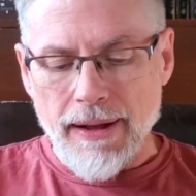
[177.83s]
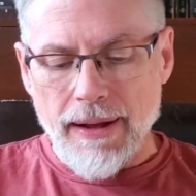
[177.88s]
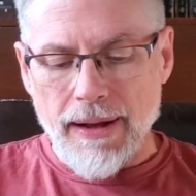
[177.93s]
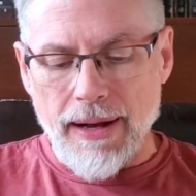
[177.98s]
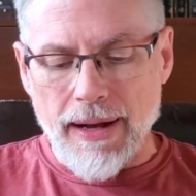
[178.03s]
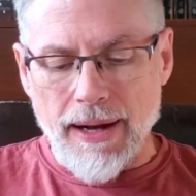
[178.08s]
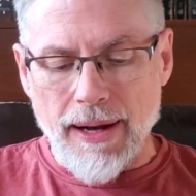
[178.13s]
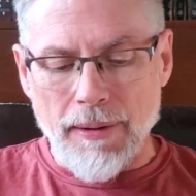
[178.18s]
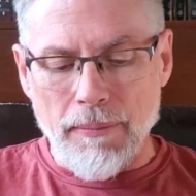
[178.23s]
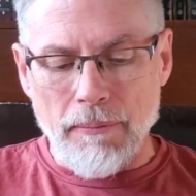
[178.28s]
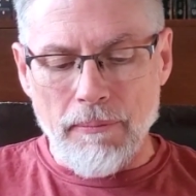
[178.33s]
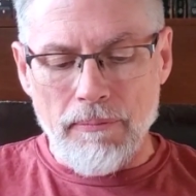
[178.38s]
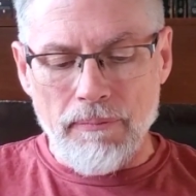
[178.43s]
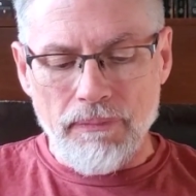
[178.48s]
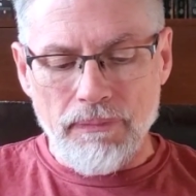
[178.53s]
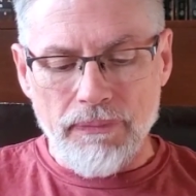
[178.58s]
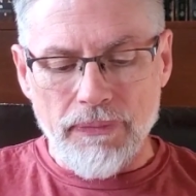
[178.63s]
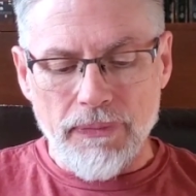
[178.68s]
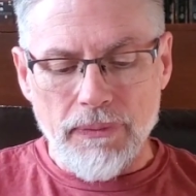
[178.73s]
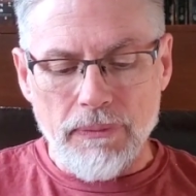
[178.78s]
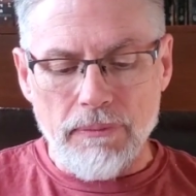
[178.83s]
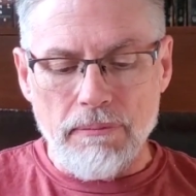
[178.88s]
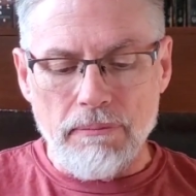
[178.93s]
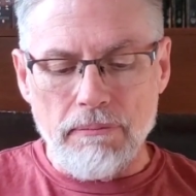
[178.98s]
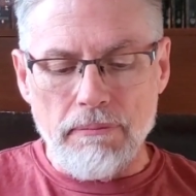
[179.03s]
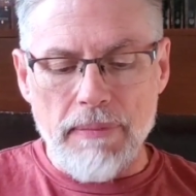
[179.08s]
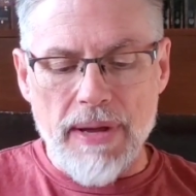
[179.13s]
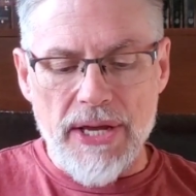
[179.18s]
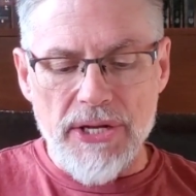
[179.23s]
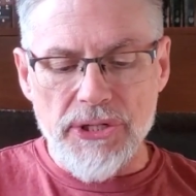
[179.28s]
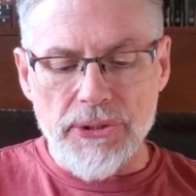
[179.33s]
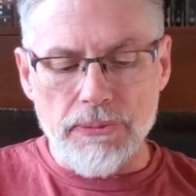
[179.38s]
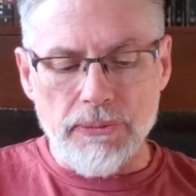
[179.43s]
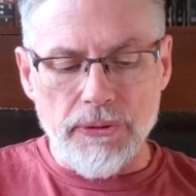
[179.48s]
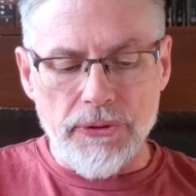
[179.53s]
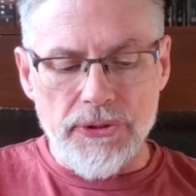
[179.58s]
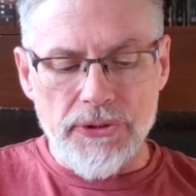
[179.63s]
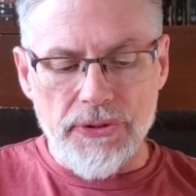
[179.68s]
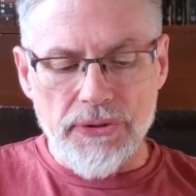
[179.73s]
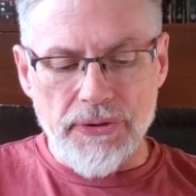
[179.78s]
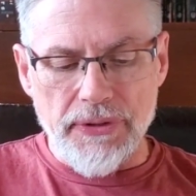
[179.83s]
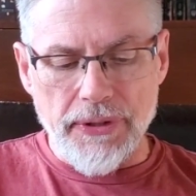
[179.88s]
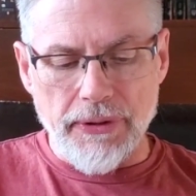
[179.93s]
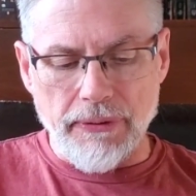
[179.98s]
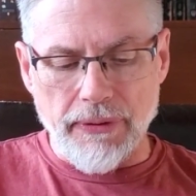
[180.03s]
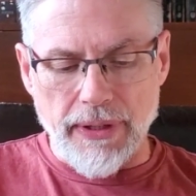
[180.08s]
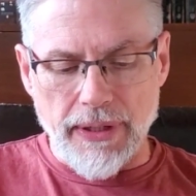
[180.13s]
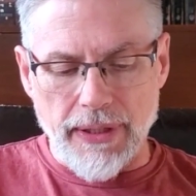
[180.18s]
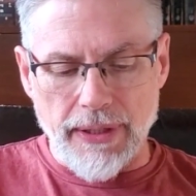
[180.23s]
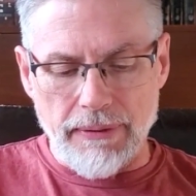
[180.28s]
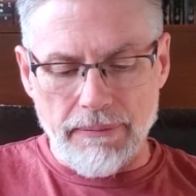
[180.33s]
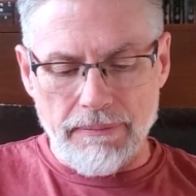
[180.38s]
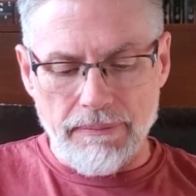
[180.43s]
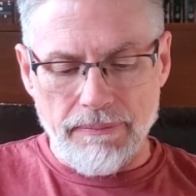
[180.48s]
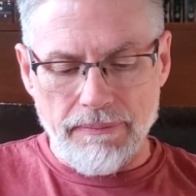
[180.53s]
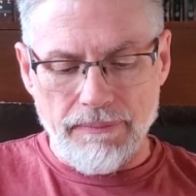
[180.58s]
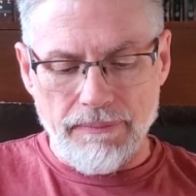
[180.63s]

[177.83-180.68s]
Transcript: Um, Mesmer's theory